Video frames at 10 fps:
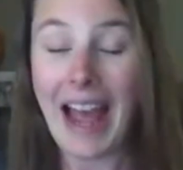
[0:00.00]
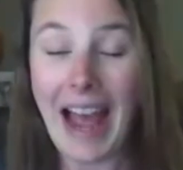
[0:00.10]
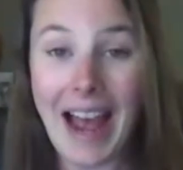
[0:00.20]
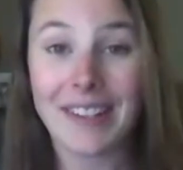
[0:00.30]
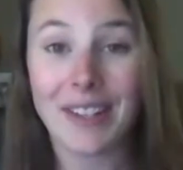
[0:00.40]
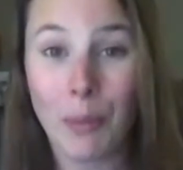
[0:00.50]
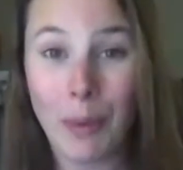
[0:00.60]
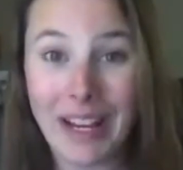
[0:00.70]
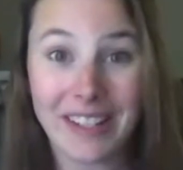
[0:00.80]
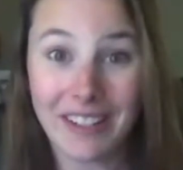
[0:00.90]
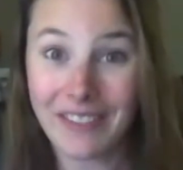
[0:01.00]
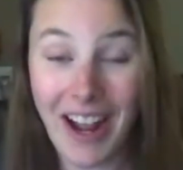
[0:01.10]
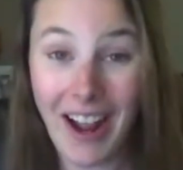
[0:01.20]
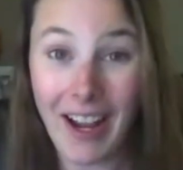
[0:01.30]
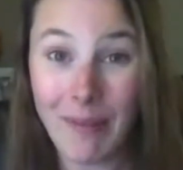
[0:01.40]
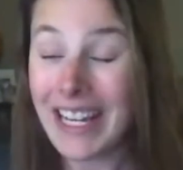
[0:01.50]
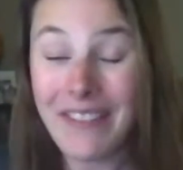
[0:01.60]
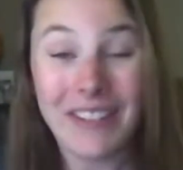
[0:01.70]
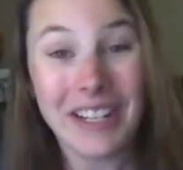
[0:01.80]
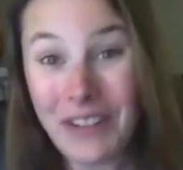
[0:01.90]
as a waste of time.
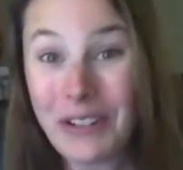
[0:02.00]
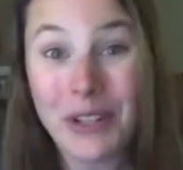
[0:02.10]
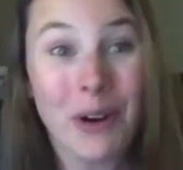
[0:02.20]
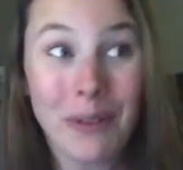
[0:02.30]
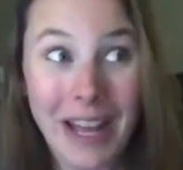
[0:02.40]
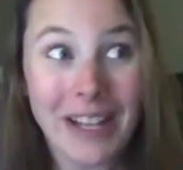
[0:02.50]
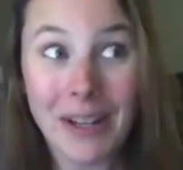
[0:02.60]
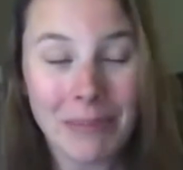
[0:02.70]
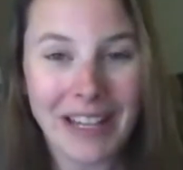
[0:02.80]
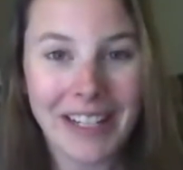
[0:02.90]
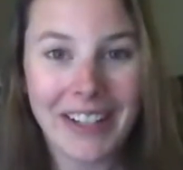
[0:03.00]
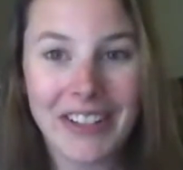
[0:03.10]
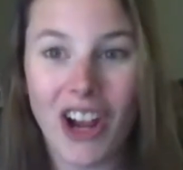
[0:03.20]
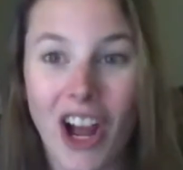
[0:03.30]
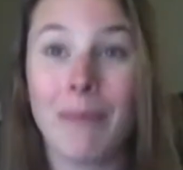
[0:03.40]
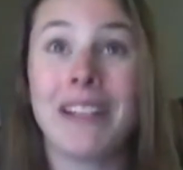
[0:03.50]
Even if you don't end up getting a job,